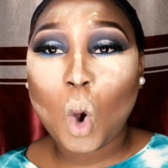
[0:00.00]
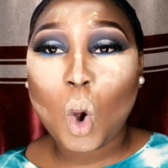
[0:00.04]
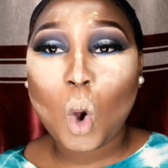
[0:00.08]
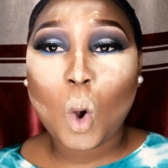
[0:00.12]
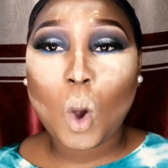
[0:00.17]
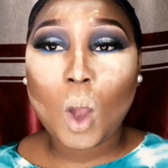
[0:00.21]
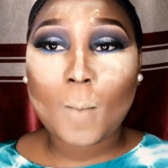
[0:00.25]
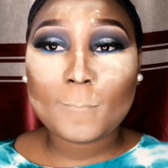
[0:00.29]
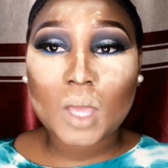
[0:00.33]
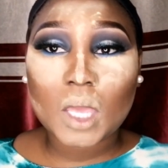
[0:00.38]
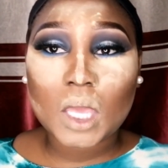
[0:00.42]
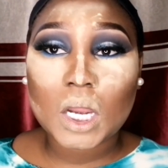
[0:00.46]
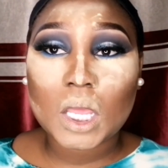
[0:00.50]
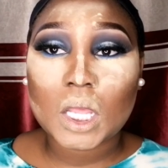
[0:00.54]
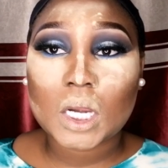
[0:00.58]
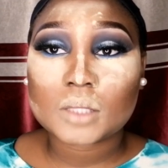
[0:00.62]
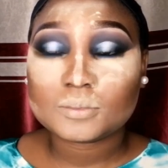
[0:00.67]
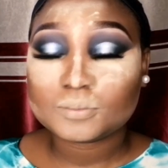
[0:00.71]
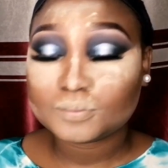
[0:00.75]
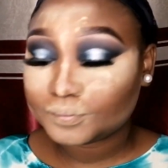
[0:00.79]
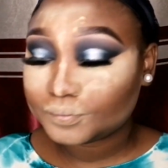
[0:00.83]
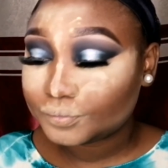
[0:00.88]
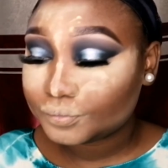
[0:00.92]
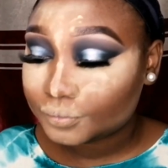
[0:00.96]
Yeah, as you can
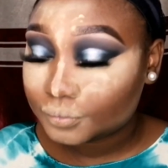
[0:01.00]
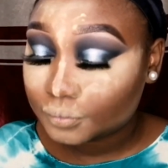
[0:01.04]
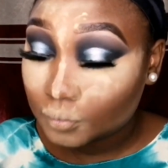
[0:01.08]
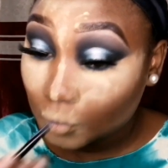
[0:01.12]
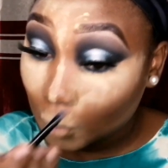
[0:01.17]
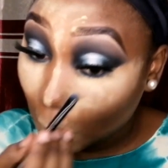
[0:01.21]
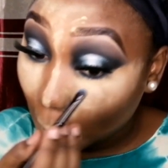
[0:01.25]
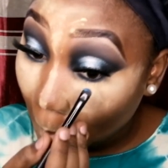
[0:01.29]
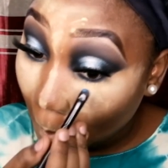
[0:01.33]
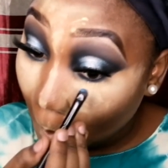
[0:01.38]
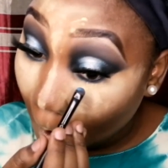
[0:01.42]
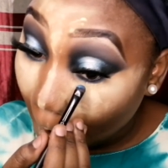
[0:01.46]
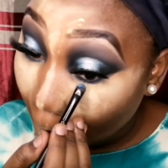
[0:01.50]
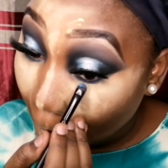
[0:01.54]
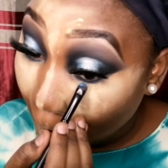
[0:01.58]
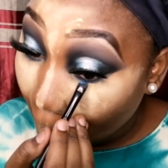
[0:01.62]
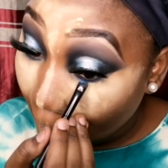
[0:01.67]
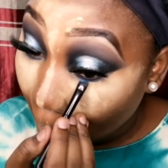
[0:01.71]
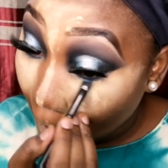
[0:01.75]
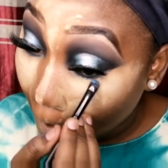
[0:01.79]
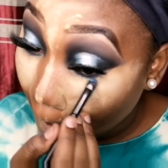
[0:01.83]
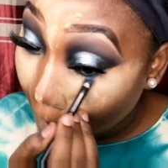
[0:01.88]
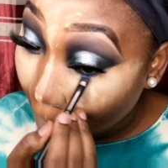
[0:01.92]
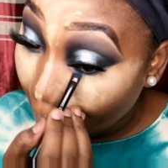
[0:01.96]
see, I'm also going with the
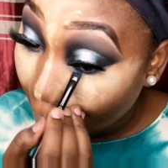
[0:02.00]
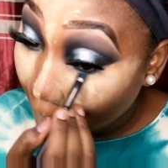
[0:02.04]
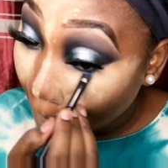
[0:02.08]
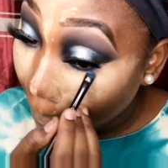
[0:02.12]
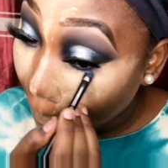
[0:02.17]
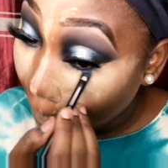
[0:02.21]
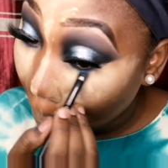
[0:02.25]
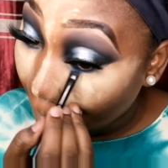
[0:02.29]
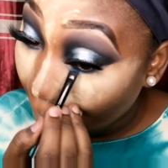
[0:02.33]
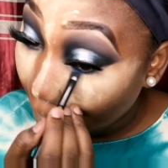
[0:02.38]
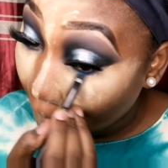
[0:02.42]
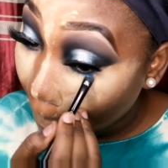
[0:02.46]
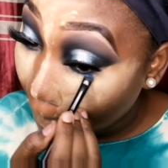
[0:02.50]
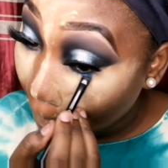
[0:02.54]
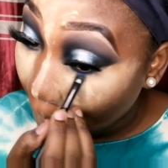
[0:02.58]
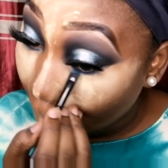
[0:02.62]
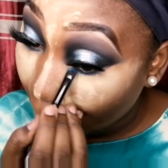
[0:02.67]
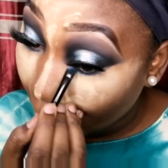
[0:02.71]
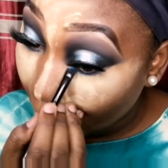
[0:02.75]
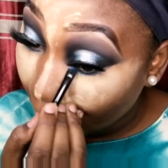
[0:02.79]
light blue.